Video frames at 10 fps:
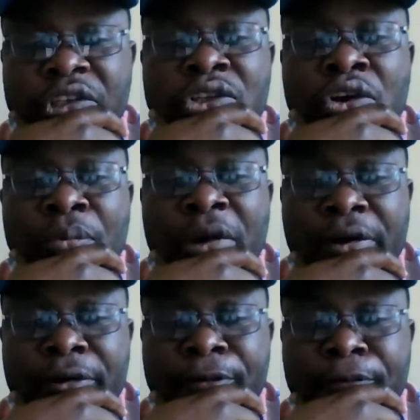
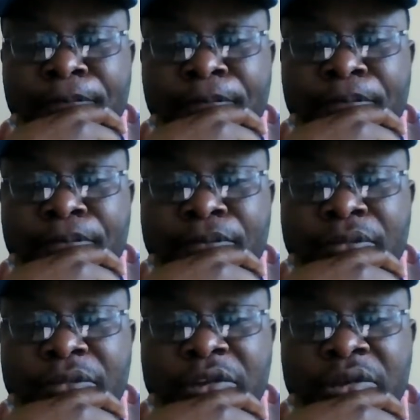number.
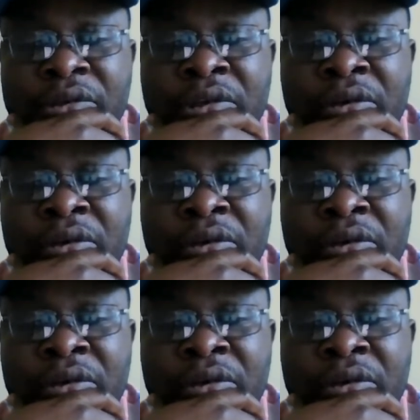It's